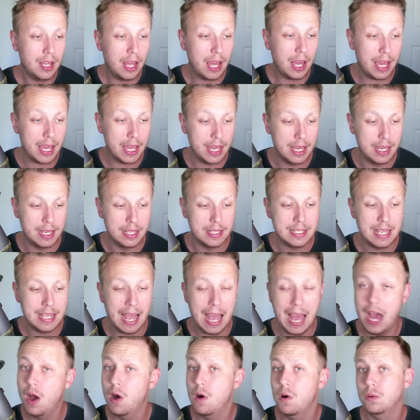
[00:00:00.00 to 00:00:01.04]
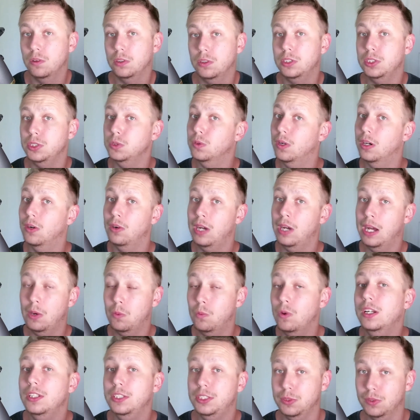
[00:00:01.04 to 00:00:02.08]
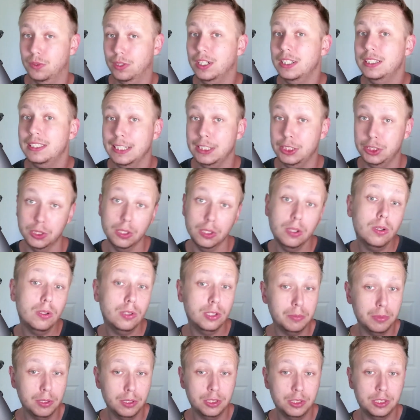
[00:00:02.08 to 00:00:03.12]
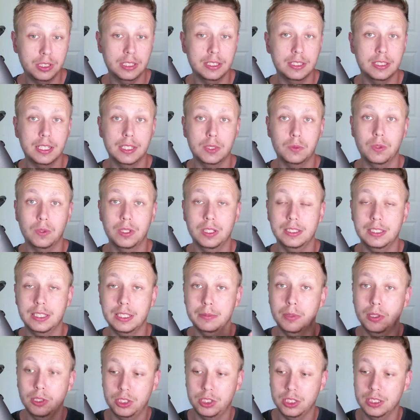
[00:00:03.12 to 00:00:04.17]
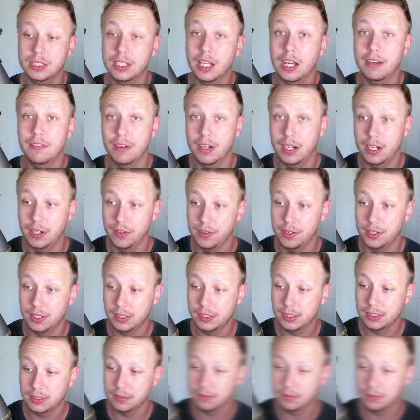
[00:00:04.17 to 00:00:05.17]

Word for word: and how do you how well do you understand your own emotions as well as the emotions of others.